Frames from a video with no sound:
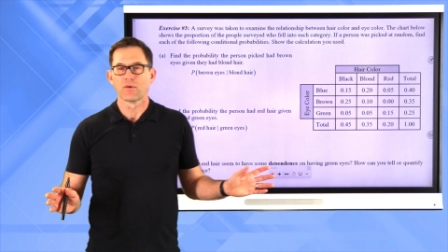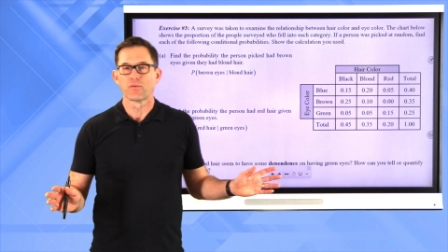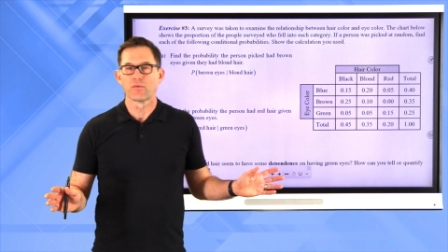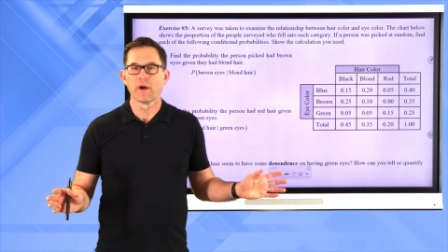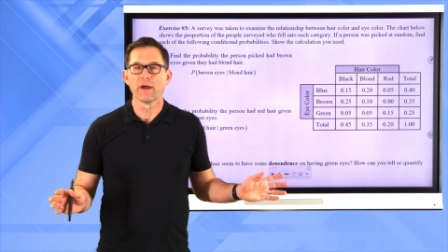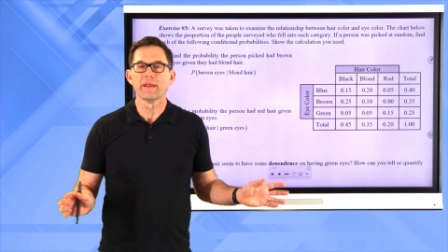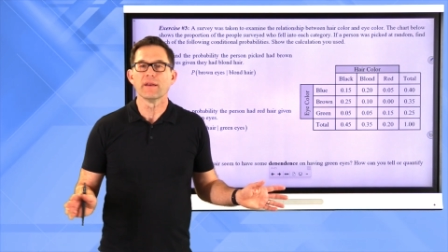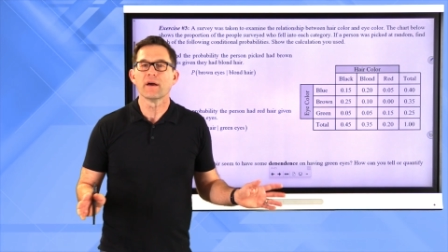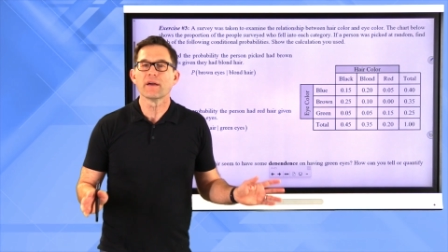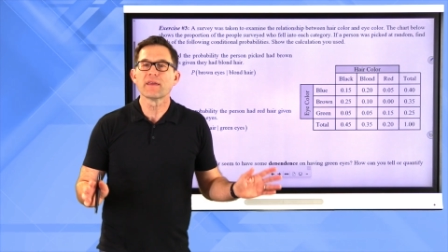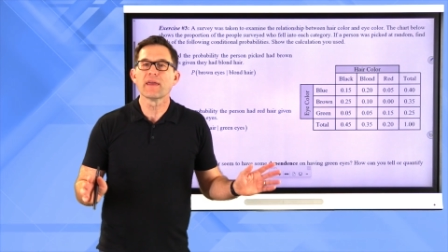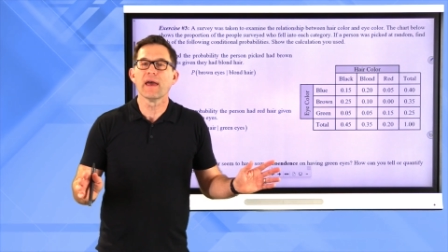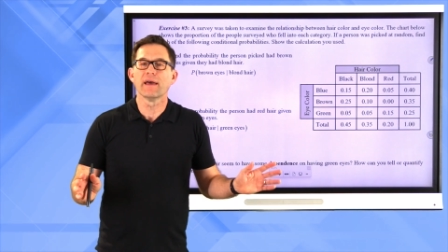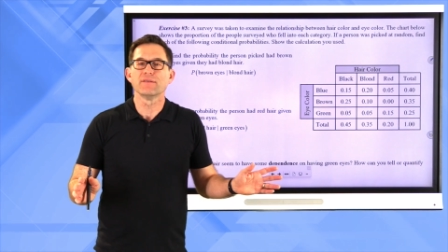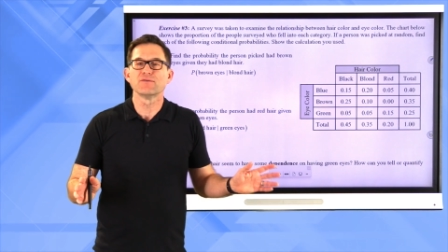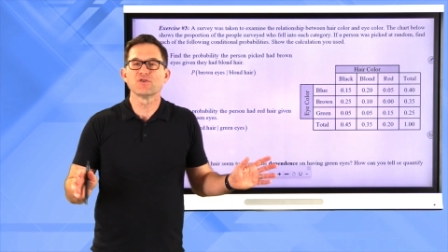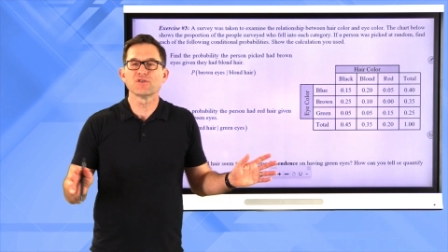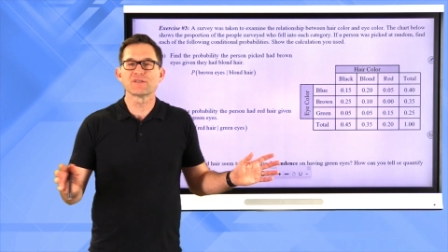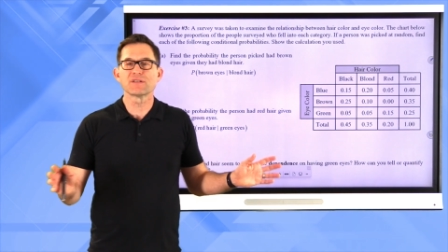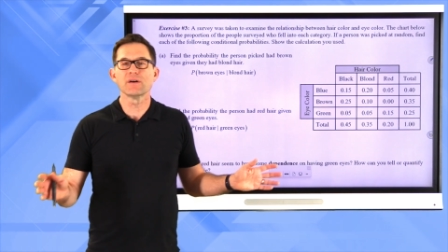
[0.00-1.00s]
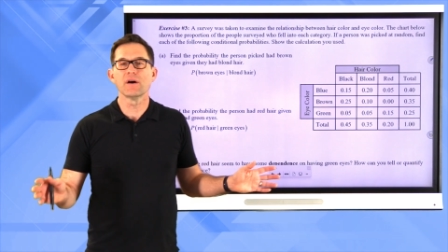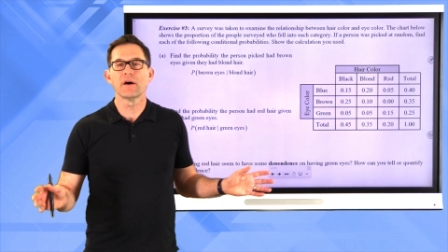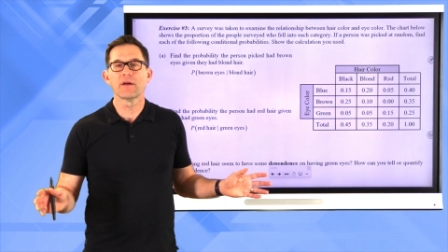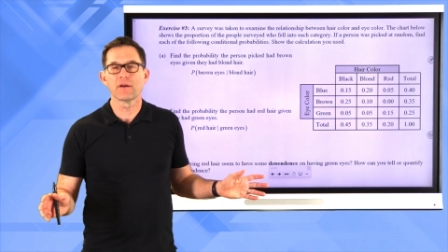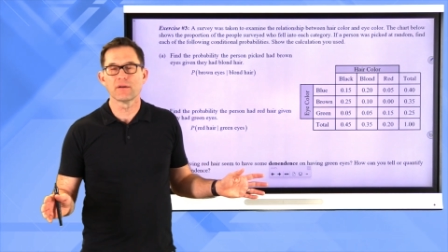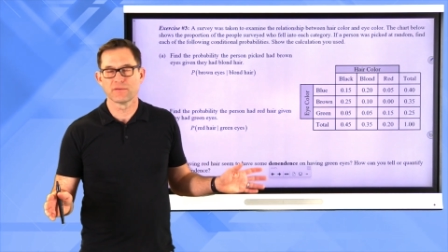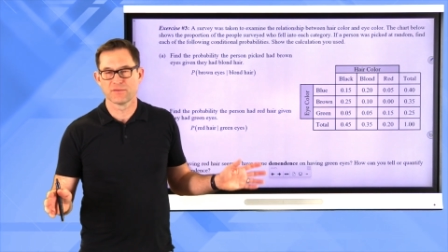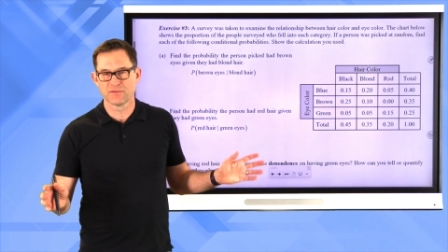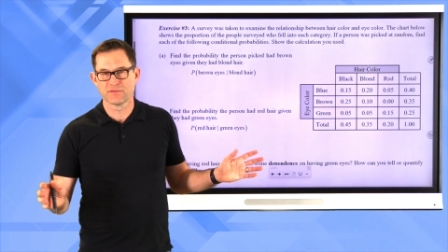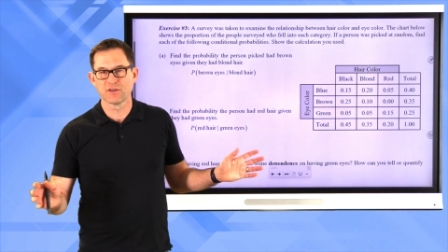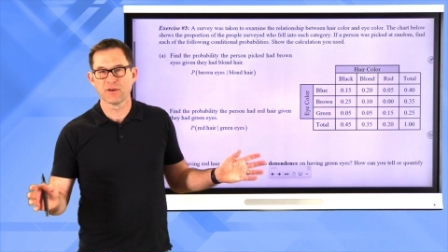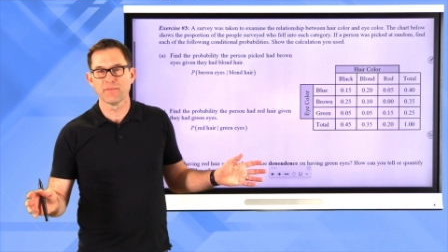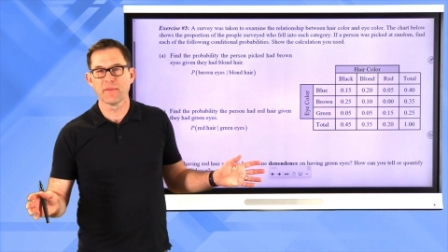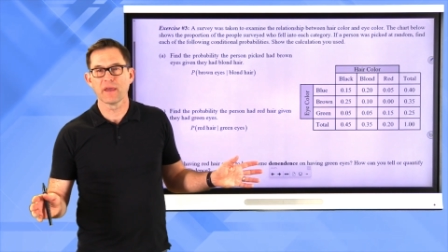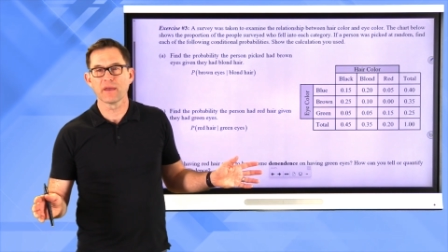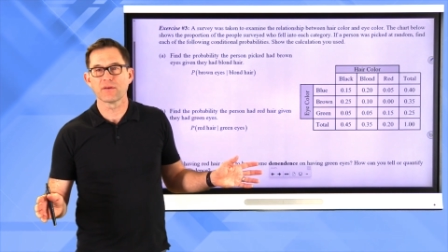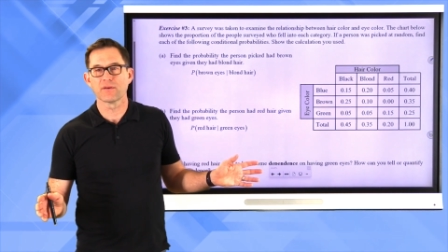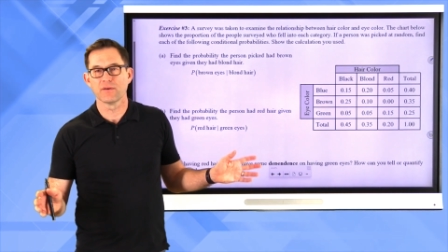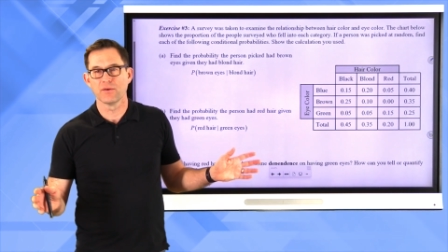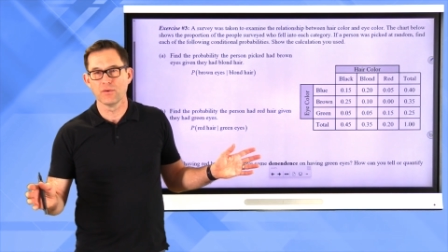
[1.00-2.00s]
right, again, just to, to
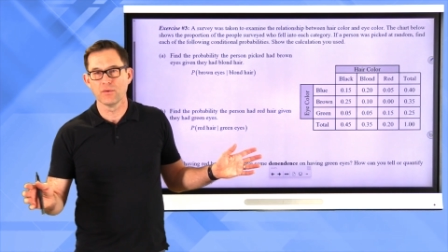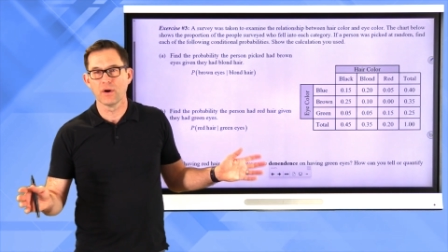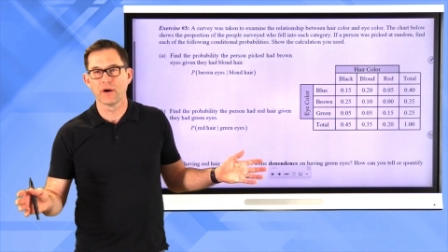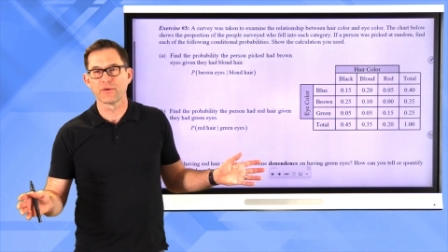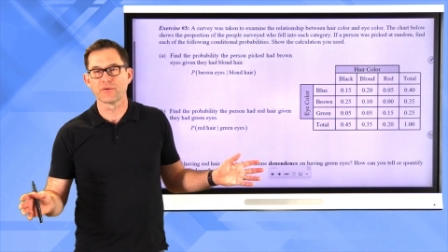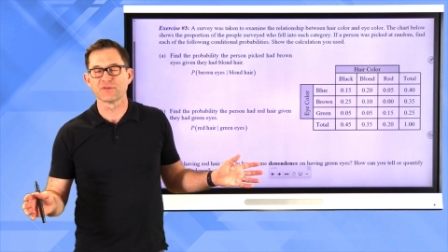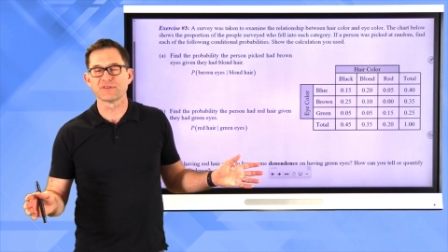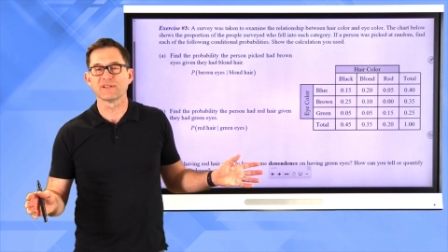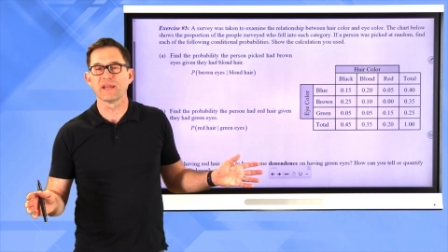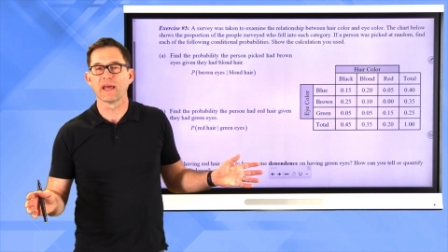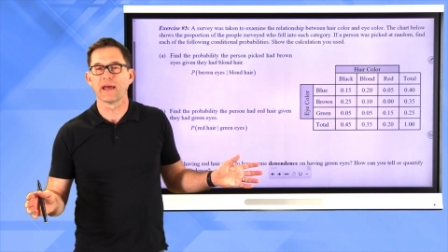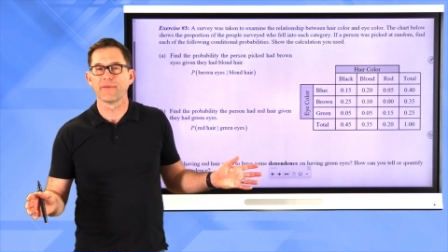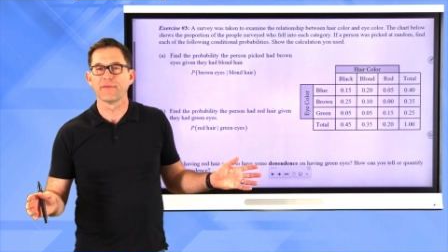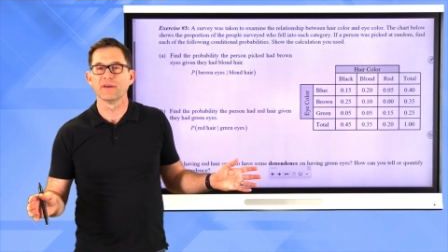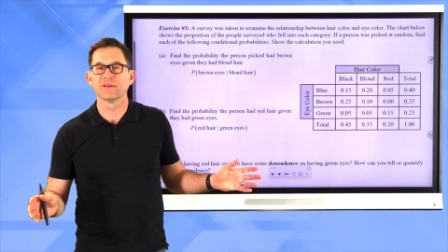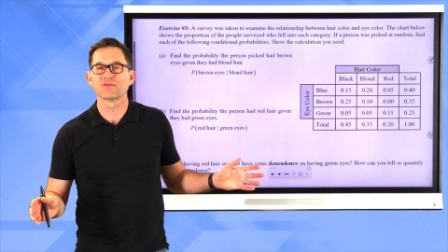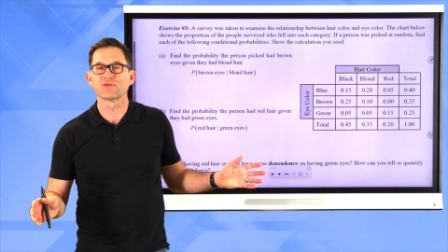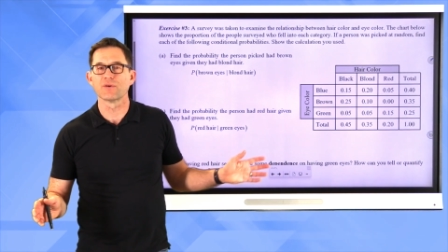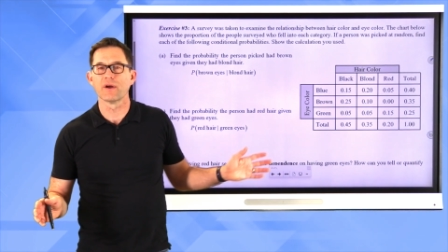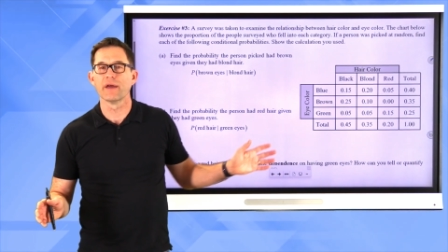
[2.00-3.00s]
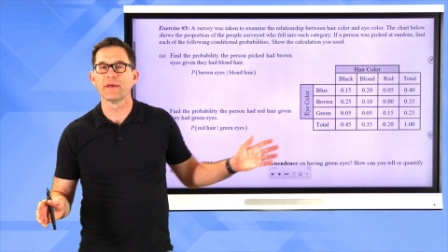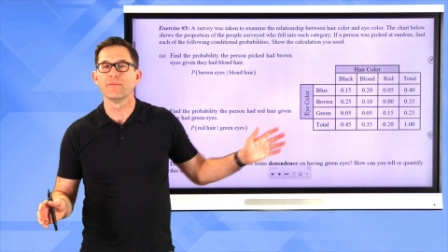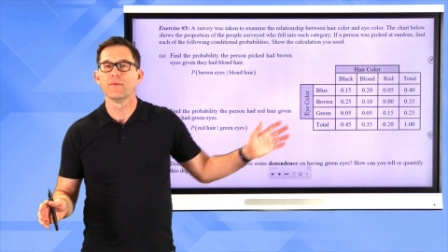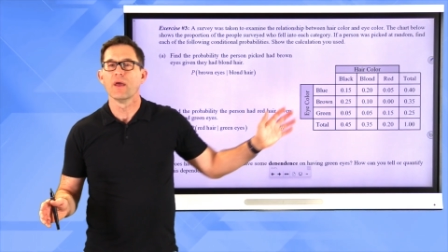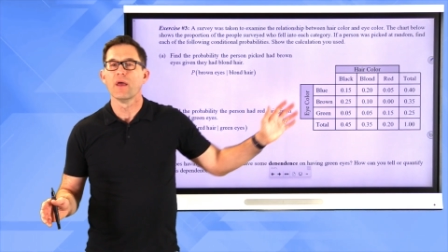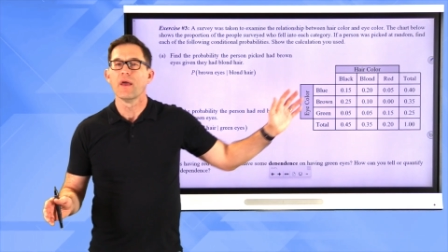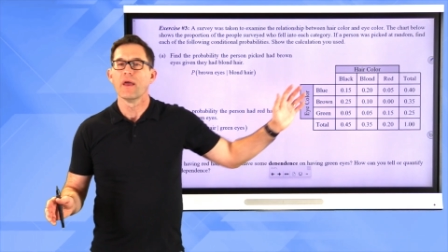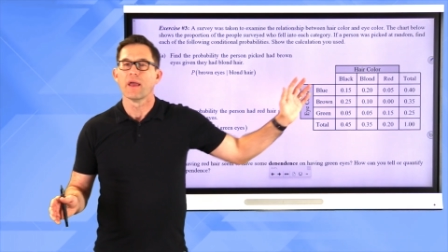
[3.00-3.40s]
make you understand this, right?